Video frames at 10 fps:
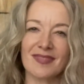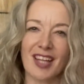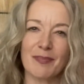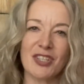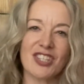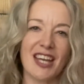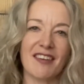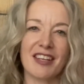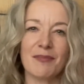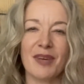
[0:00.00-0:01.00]
I'll be
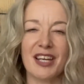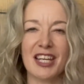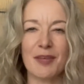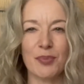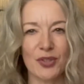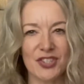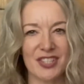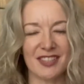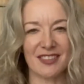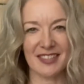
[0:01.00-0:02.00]
sharing my
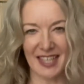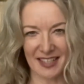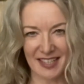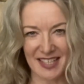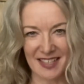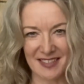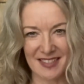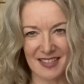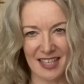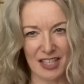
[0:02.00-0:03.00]
personal
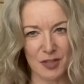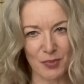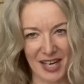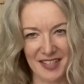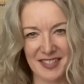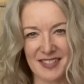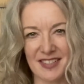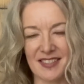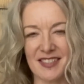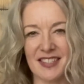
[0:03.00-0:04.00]
techniques and
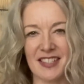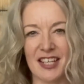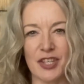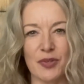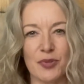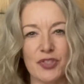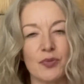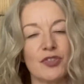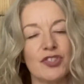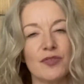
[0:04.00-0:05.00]
practices that I use
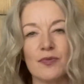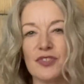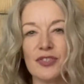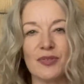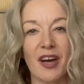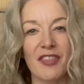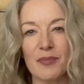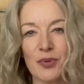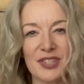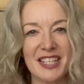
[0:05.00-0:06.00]
to attune to other
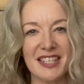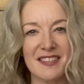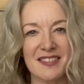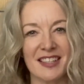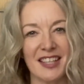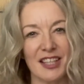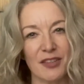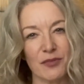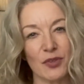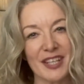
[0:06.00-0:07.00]
bodies
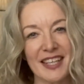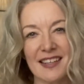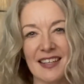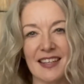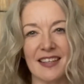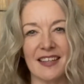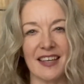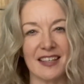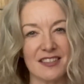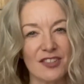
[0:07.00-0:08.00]
for healing
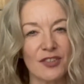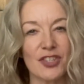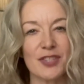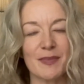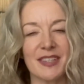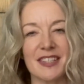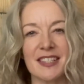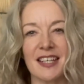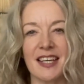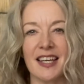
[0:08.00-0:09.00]
and nourishment
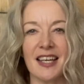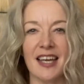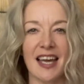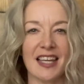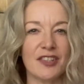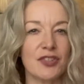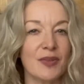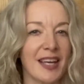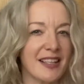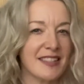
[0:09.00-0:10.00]
and to
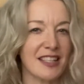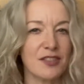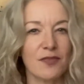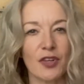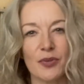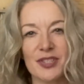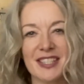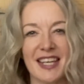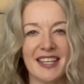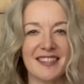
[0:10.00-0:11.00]
access flow
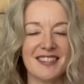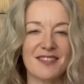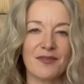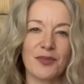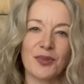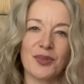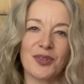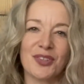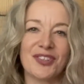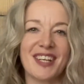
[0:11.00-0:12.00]
states
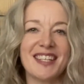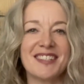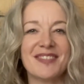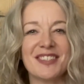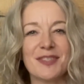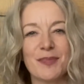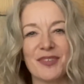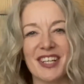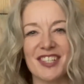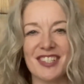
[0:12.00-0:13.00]
for creative
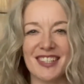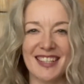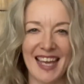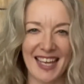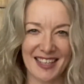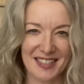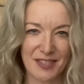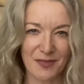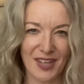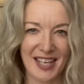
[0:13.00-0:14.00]
inspiration and
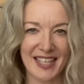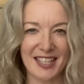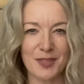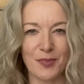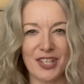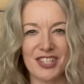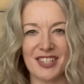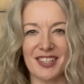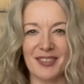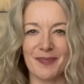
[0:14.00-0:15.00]
divine
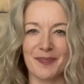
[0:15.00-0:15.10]
expression.